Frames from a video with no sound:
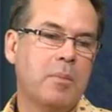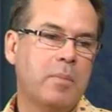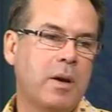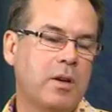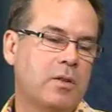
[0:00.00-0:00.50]

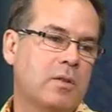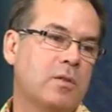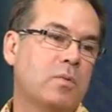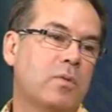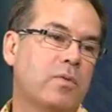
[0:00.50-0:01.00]

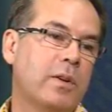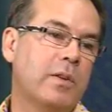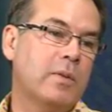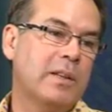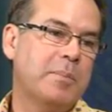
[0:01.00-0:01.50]
Patients will
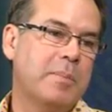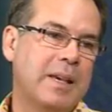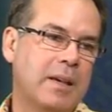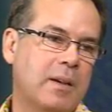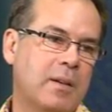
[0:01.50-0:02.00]
frequently
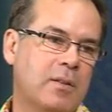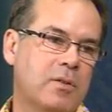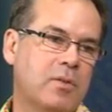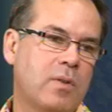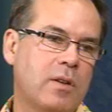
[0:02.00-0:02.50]
pick and
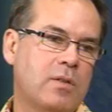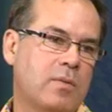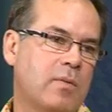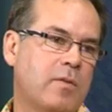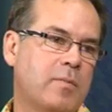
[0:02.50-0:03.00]
scratch
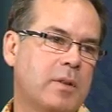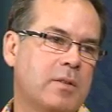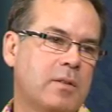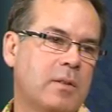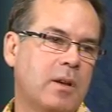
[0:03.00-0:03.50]
rough bits
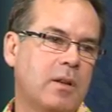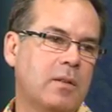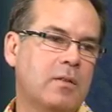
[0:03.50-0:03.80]
of skin,